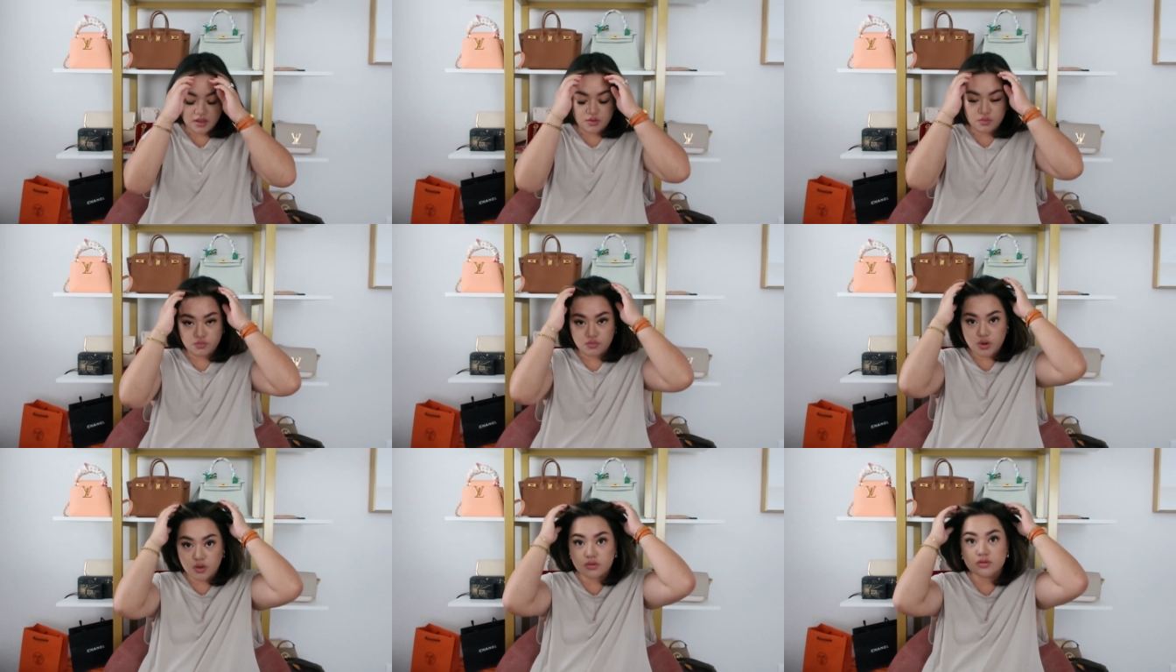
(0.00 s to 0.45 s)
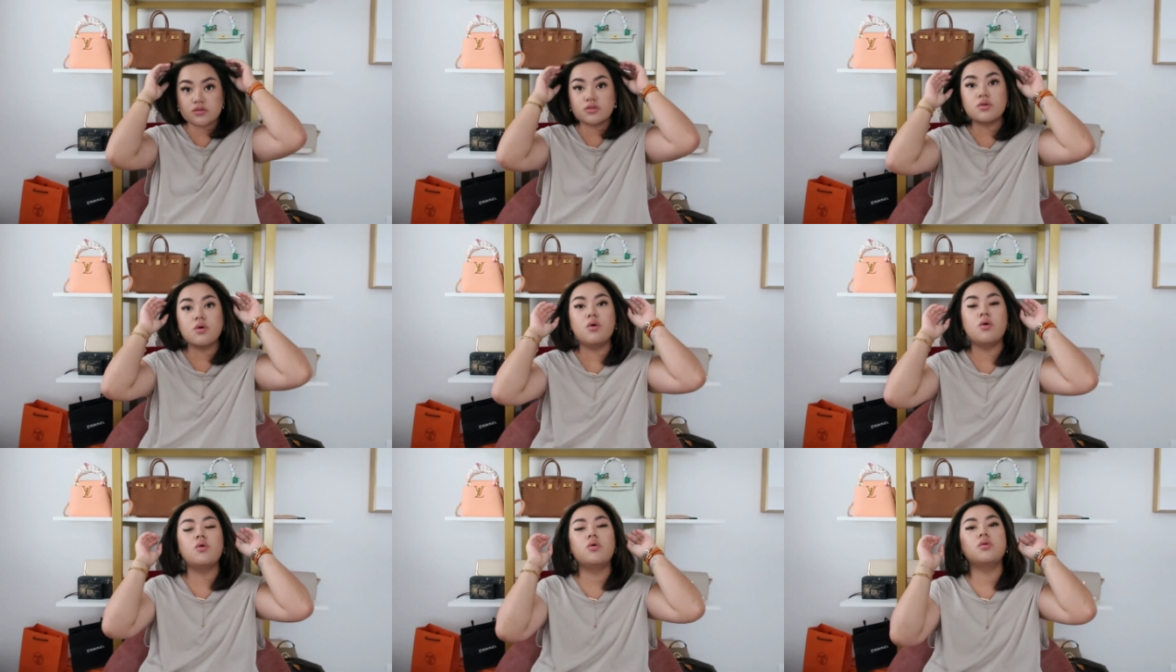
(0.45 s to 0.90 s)
rose
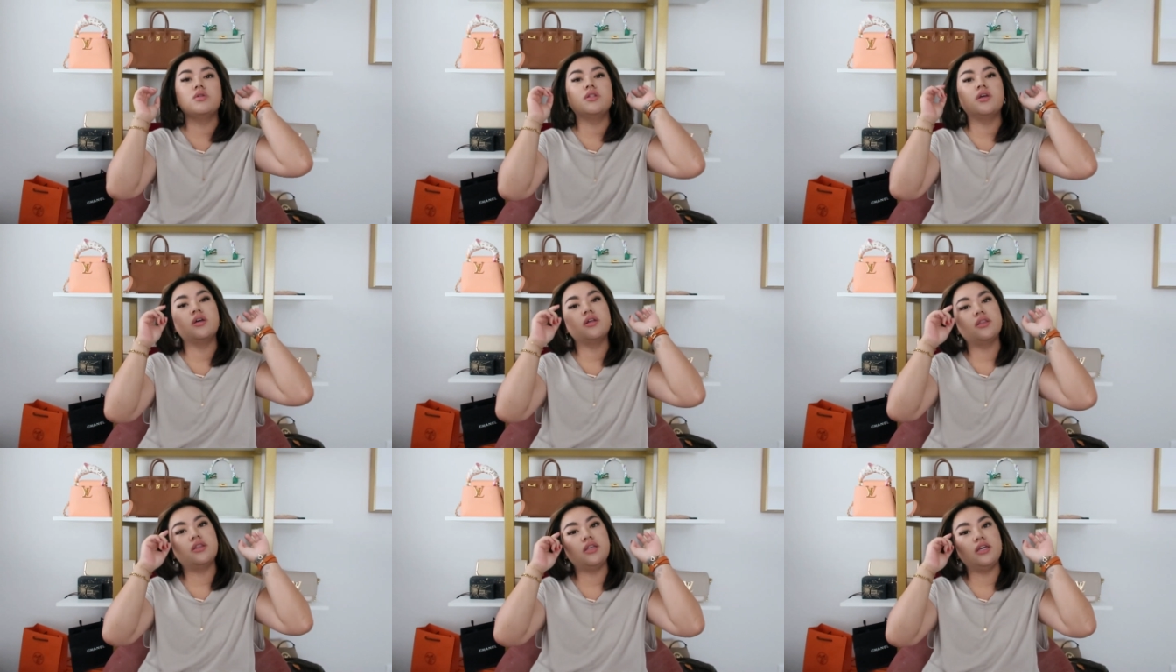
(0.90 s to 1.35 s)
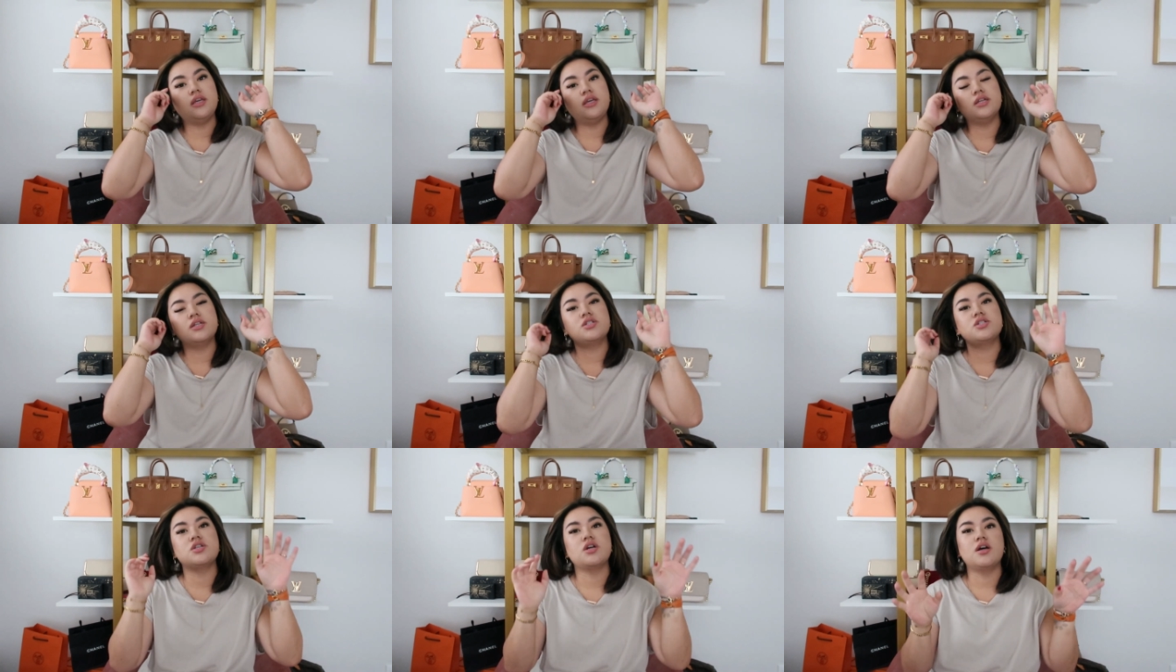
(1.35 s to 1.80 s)
gold,
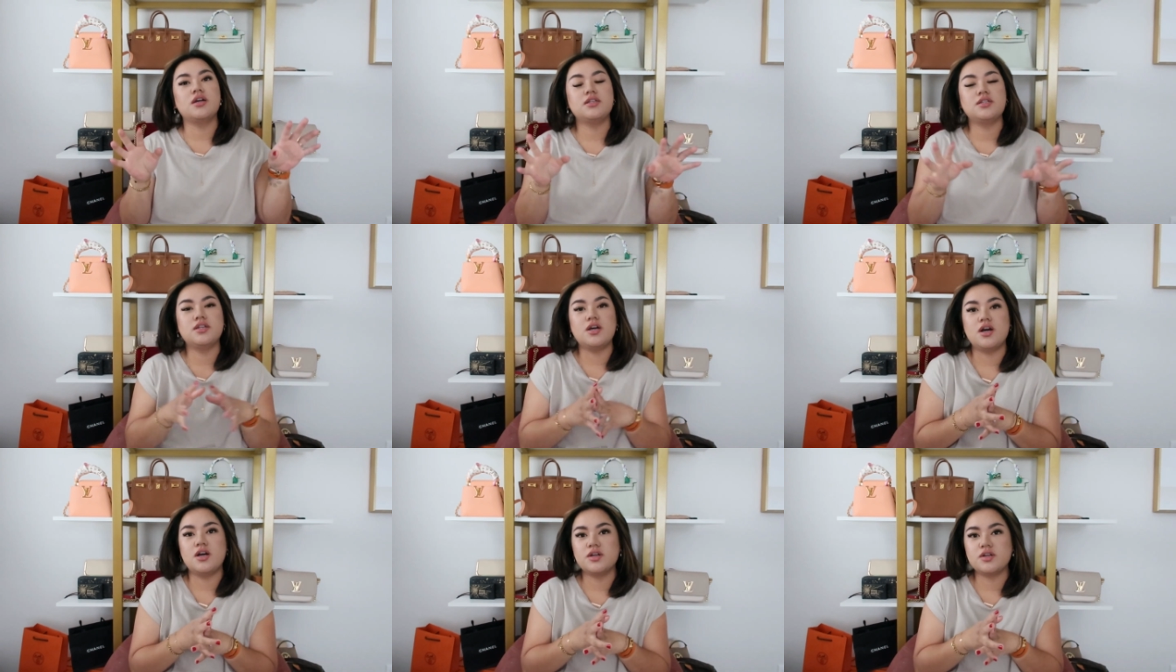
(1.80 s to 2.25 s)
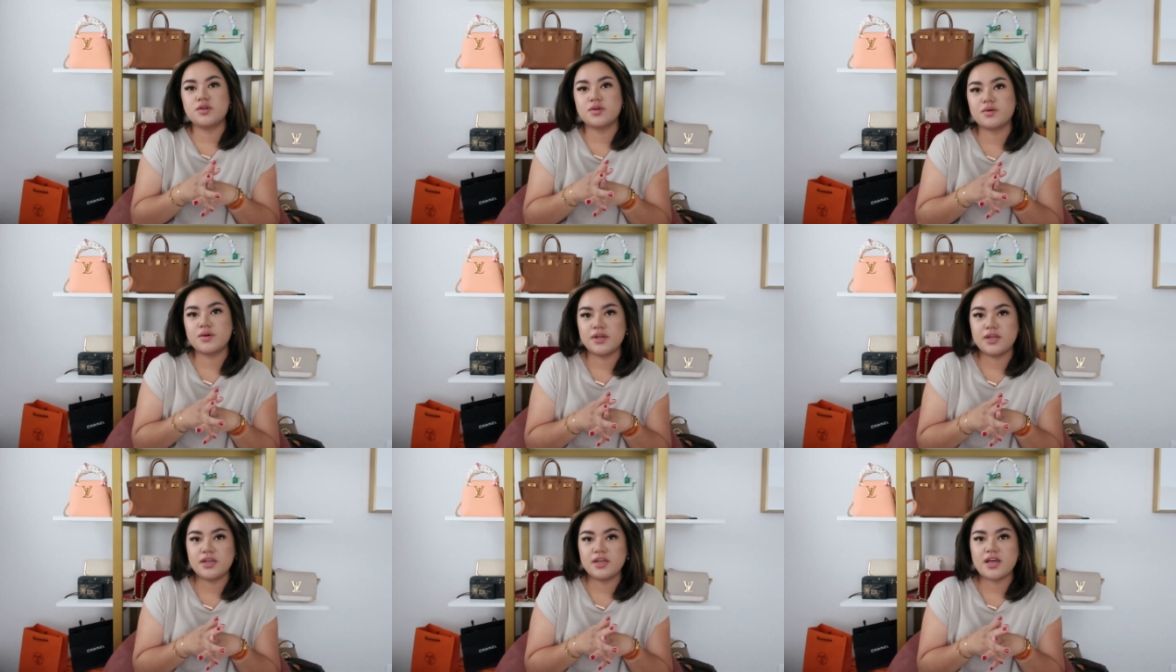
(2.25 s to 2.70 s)
the Sean Donk
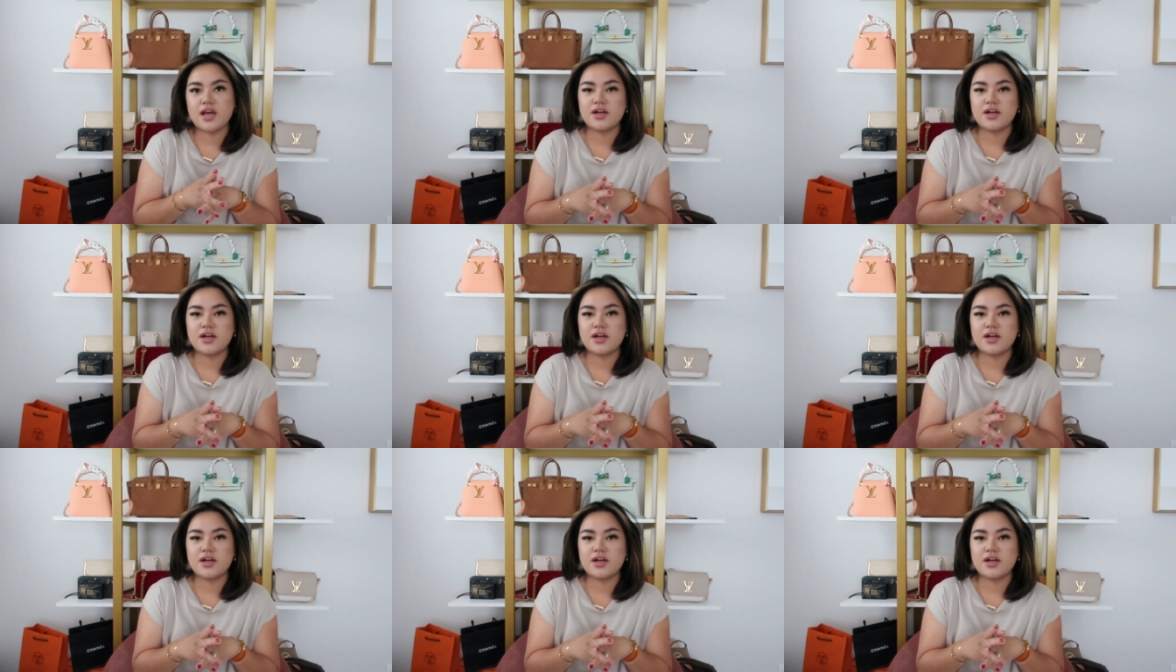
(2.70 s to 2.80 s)
ring.